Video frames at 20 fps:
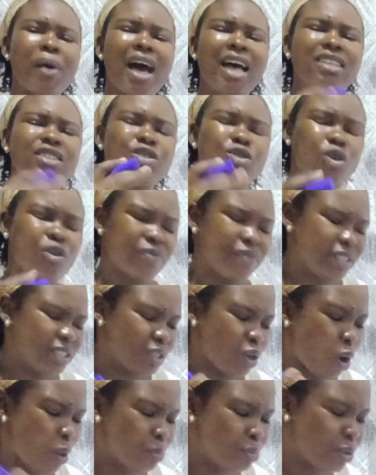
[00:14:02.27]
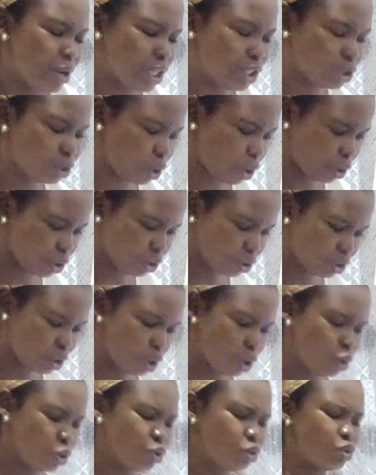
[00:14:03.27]
parts of its operations
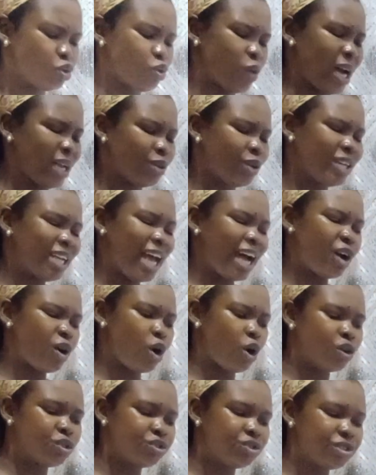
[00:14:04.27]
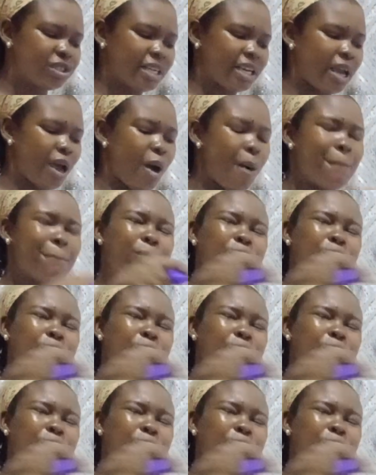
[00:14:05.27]
to another country,